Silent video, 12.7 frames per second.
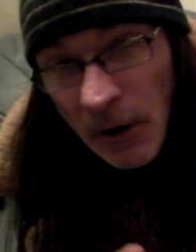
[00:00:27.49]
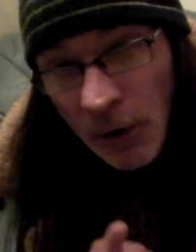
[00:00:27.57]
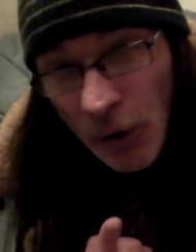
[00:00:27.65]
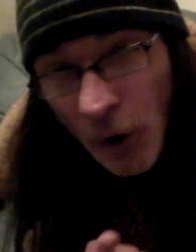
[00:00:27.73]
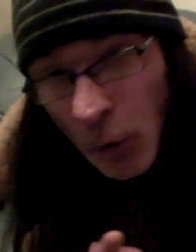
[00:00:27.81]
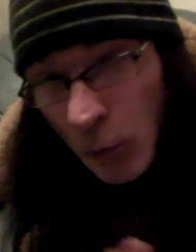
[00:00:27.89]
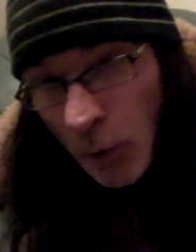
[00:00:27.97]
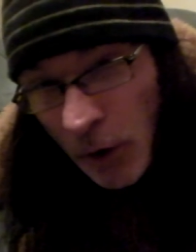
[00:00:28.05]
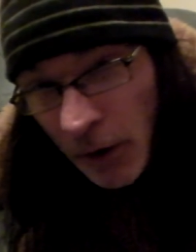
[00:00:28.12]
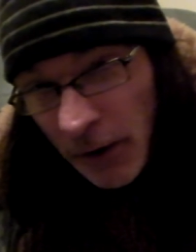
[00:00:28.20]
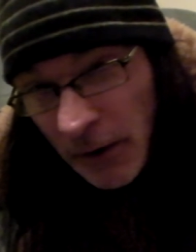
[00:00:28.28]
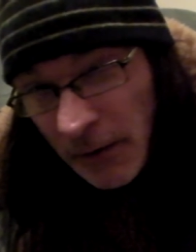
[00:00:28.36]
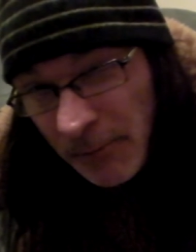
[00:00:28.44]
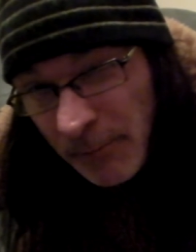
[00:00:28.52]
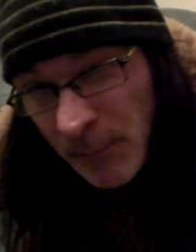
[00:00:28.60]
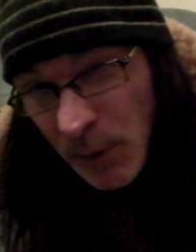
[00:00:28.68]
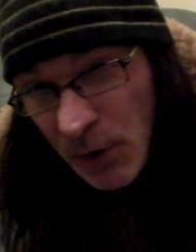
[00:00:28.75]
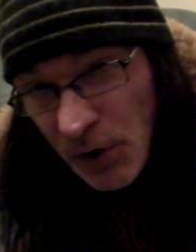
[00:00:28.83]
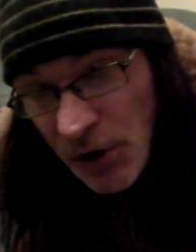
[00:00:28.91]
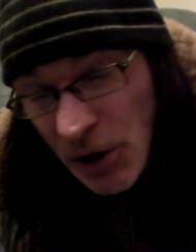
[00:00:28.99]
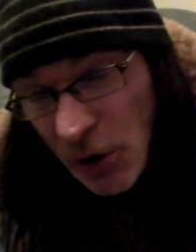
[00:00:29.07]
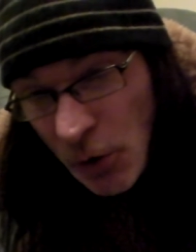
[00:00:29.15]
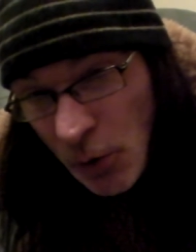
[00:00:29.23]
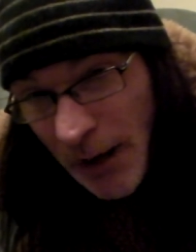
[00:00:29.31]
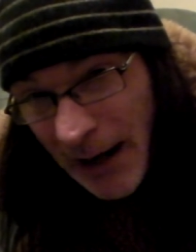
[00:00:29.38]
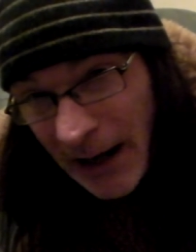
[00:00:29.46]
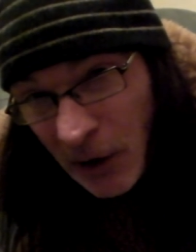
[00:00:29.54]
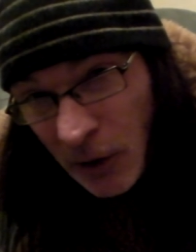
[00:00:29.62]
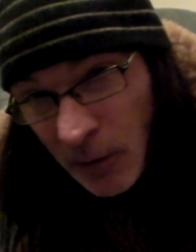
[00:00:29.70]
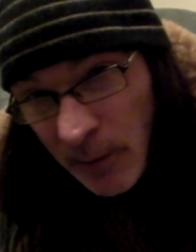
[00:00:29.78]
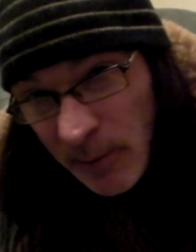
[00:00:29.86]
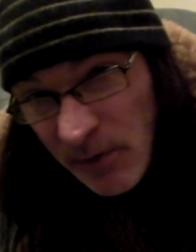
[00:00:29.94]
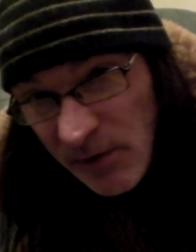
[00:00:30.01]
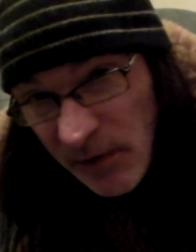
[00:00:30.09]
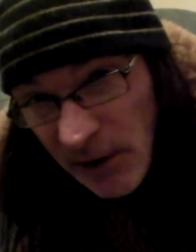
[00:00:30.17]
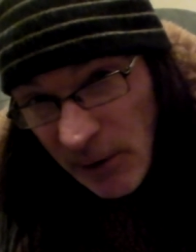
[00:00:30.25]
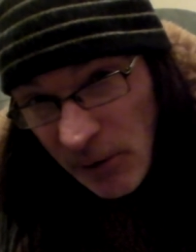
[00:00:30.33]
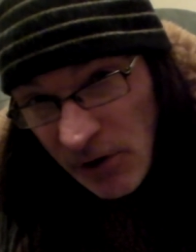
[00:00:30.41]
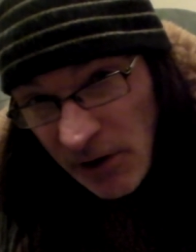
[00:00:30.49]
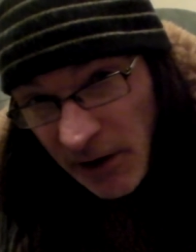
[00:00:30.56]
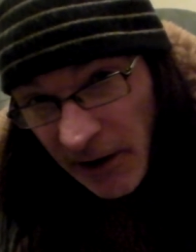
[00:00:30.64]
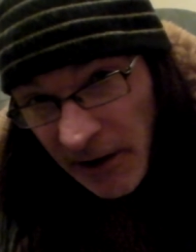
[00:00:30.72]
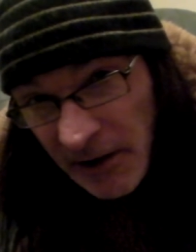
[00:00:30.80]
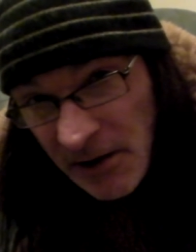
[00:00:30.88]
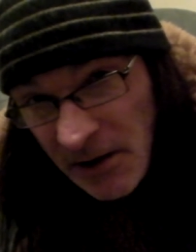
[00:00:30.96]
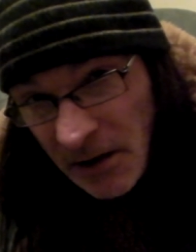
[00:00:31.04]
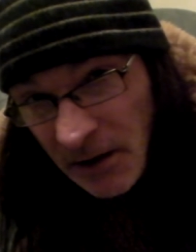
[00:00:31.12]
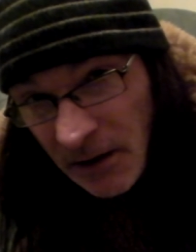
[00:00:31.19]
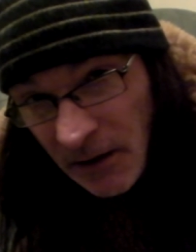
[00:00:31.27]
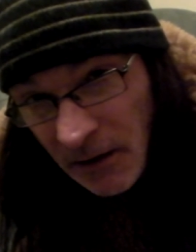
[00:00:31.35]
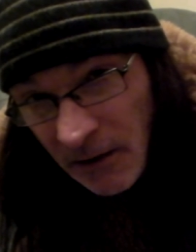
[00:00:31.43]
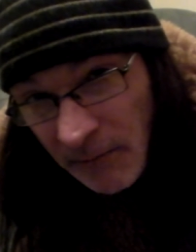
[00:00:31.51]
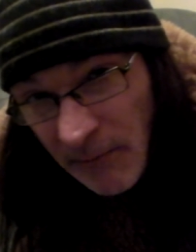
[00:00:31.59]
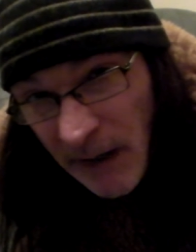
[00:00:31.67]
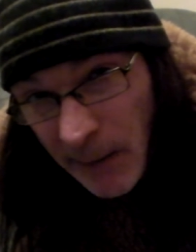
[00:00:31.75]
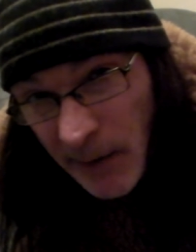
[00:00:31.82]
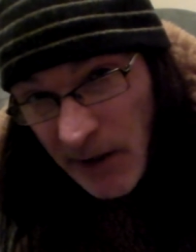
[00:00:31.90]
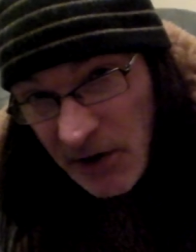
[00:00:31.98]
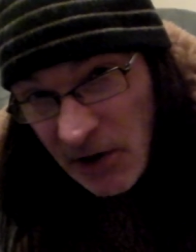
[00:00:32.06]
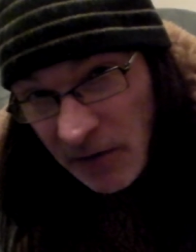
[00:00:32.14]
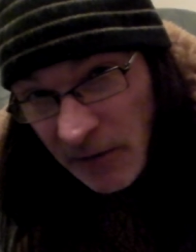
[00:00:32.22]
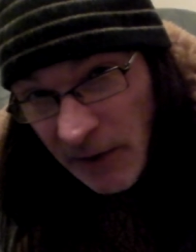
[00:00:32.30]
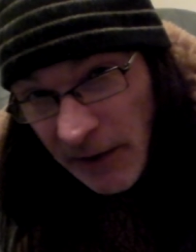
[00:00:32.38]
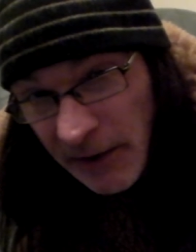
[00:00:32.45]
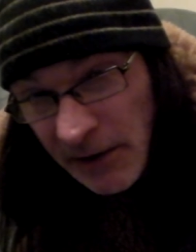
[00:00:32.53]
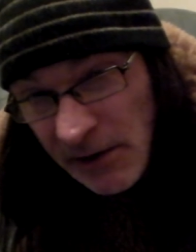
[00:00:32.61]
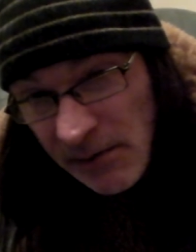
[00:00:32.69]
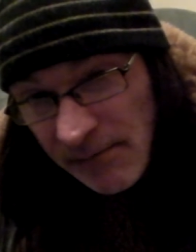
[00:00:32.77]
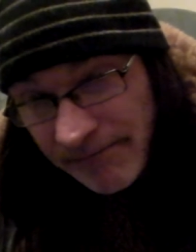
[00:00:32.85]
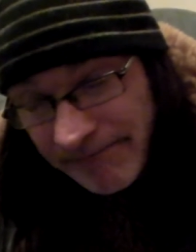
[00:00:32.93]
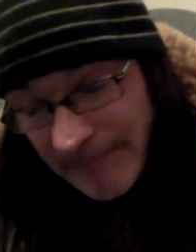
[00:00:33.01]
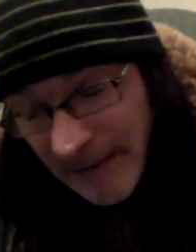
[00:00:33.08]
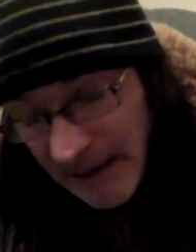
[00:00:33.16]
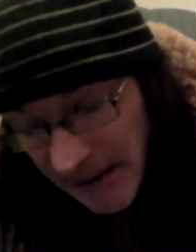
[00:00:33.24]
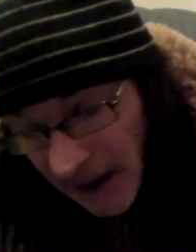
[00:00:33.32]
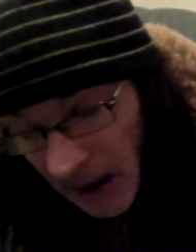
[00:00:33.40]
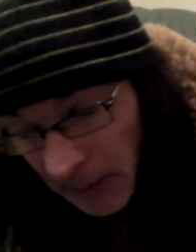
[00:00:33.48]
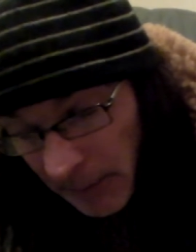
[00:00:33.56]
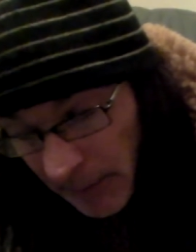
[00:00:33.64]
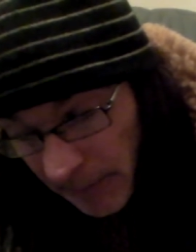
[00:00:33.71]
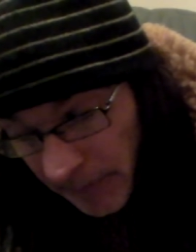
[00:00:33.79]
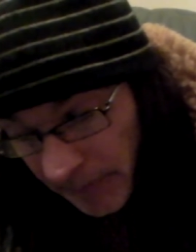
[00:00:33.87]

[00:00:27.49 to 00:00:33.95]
not one, but two albums for you tonight, my magic friends. Yep.